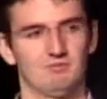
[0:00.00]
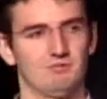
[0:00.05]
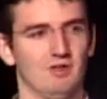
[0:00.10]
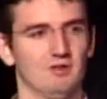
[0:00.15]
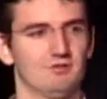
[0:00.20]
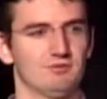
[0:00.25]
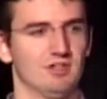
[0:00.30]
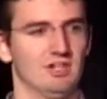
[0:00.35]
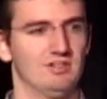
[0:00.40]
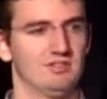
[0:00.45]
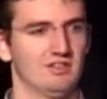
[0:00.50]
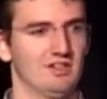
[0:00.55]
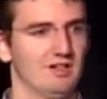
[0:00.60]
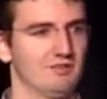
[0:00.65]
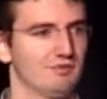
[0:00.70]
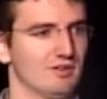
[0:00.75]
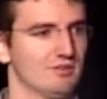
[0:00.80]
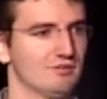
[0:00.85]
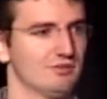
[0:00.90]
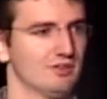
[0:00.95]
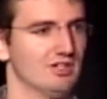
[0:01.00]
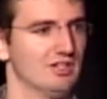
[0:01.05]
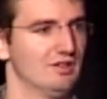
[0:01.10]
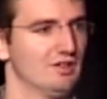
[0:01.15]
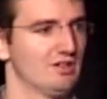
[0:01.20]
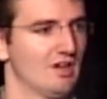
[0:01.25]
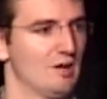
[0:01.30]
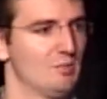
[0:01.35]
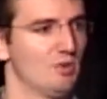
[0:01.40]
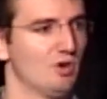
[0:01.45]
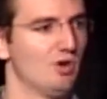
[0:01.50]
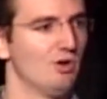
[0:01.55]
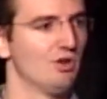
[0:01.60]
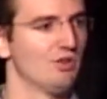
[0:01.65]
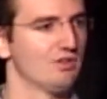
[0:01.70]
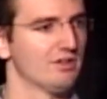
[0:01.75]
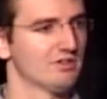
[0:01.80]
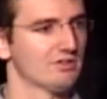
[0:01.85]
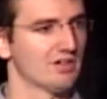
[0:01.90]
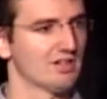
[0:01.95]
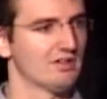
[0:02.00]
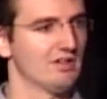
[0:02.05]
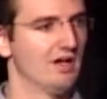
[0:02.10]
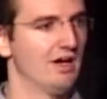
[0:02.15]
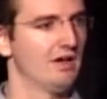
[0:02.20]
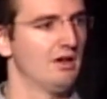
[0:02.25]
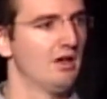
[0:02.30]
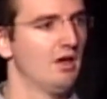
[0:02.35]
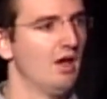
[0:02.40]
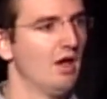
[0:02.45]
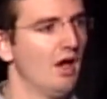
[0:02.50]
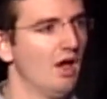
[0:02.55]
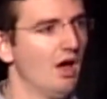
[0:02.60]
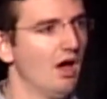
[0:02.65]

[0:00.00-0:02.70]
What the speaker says: Fluff Friends and I Fluff Friends, iBowl, and things like that.